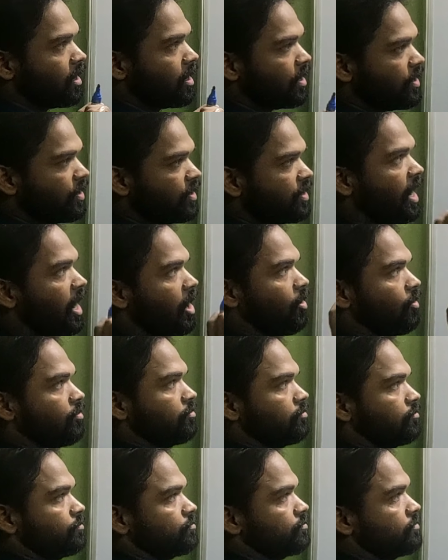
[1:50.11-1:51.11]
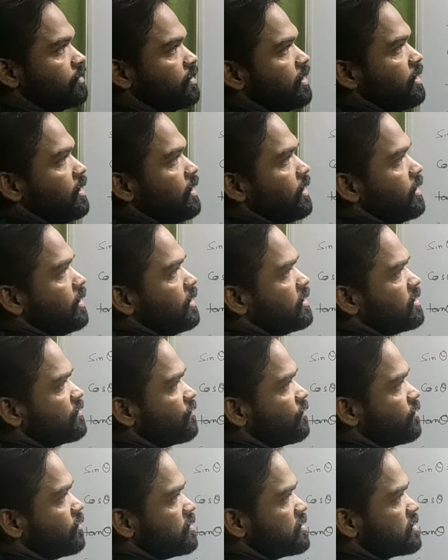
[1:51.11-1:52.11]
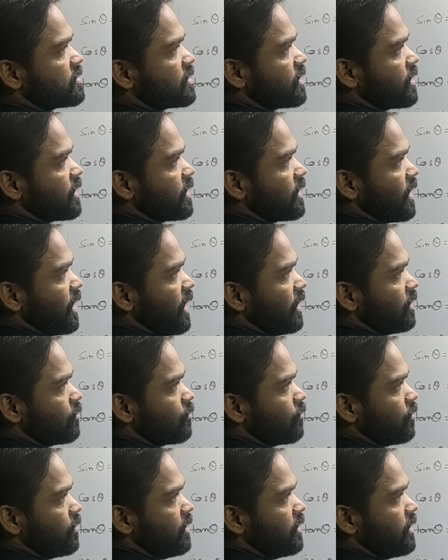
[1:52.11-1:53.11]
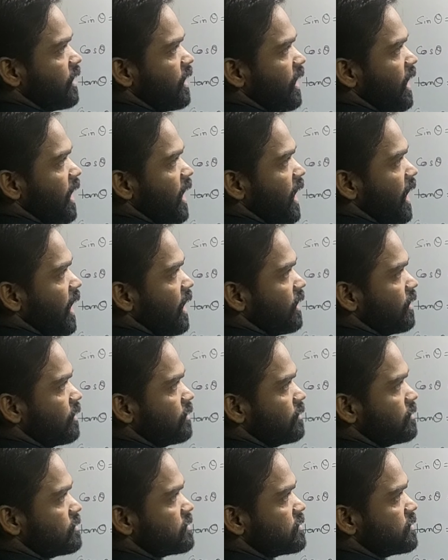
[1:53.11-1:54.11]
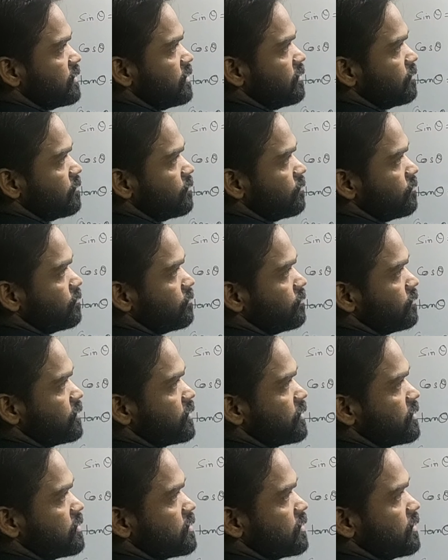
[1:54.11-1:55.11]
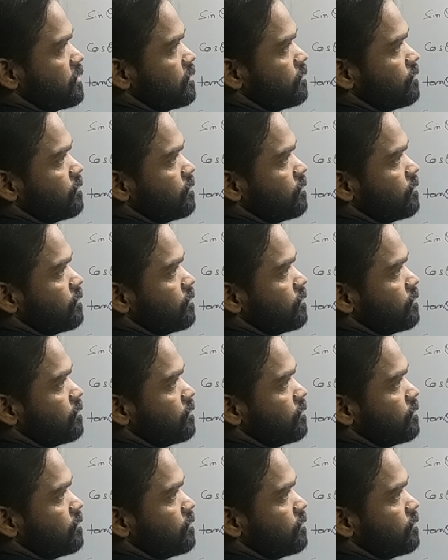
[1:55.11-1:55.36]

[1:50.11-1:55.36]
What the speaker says: Now, let us first calculate angle C. Just see.